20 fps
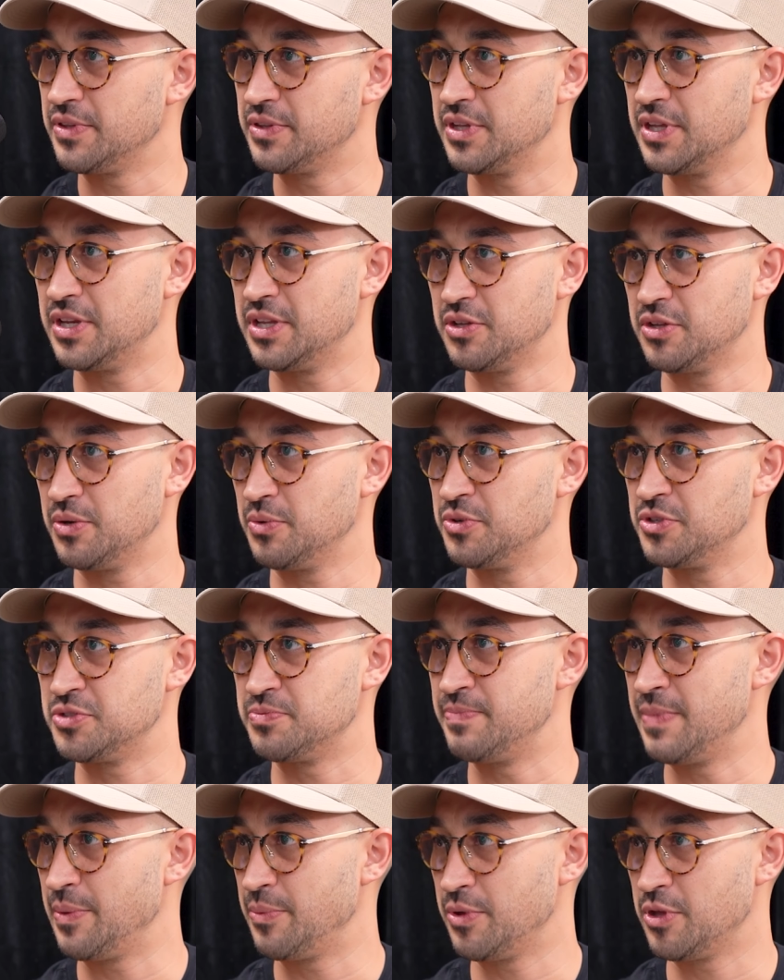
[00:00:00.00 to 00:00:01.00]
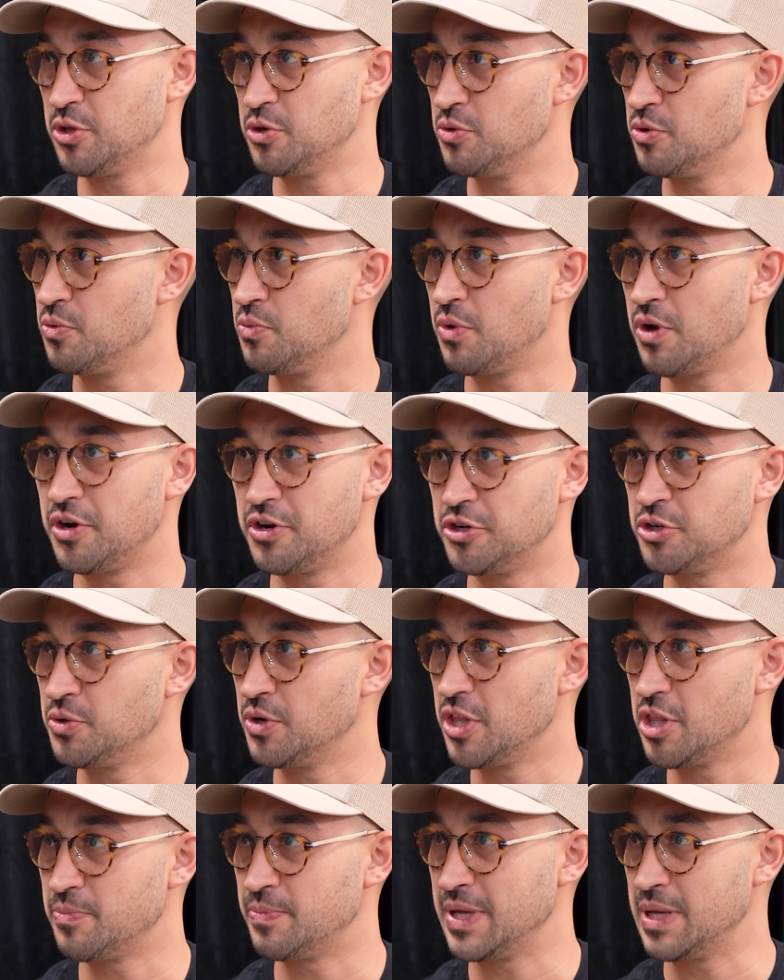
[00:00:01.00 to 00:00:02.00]
It was maybe you and one or two
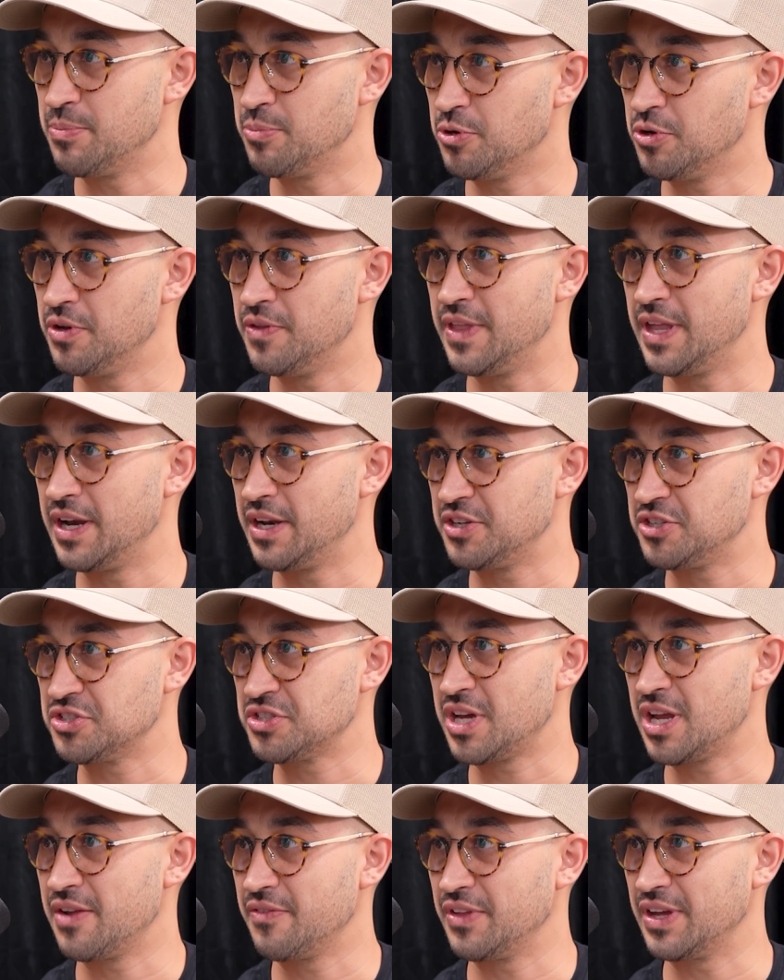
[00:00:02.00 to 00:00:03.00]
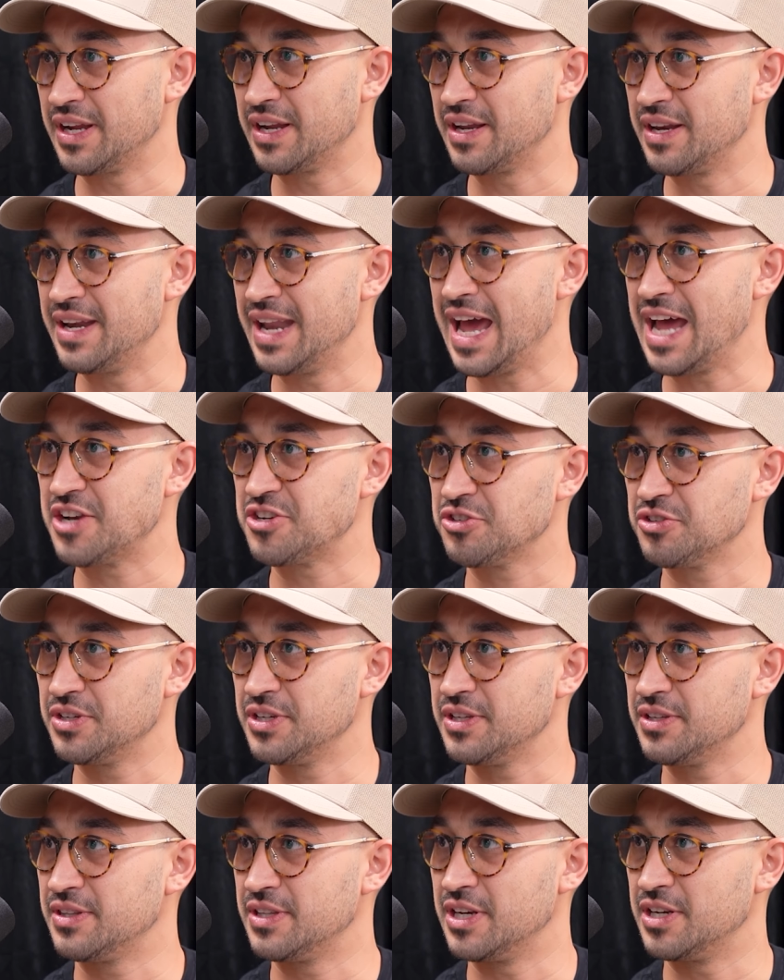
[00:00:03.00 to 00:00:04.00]
other people, and then it just kind of like
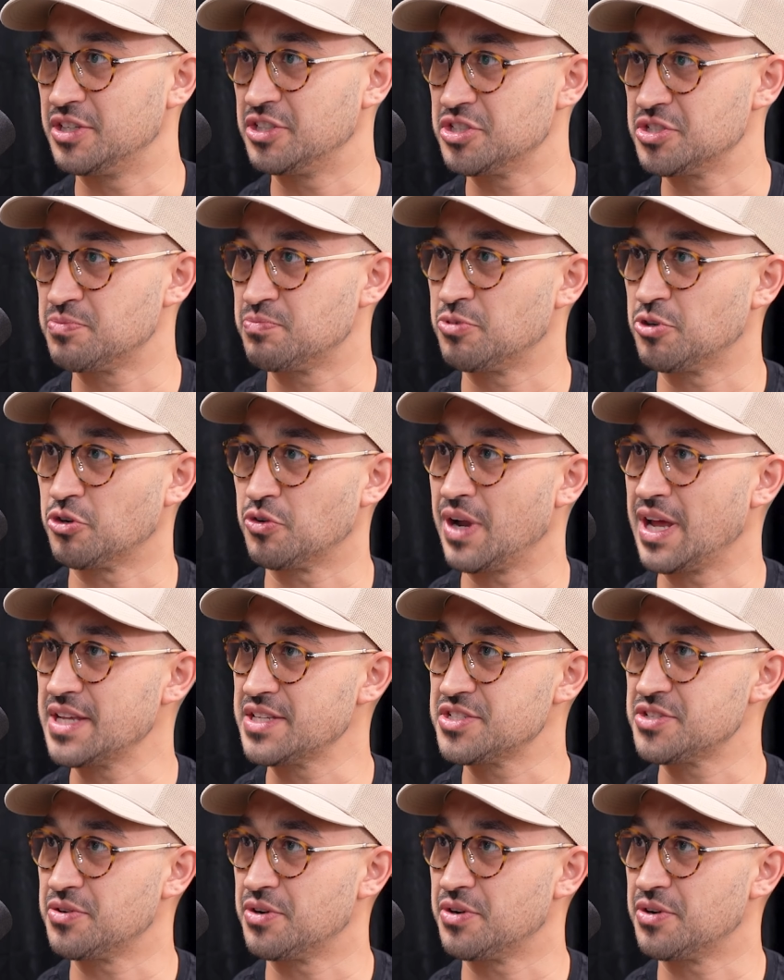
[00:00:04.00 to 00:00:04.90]
naturally did it just progress?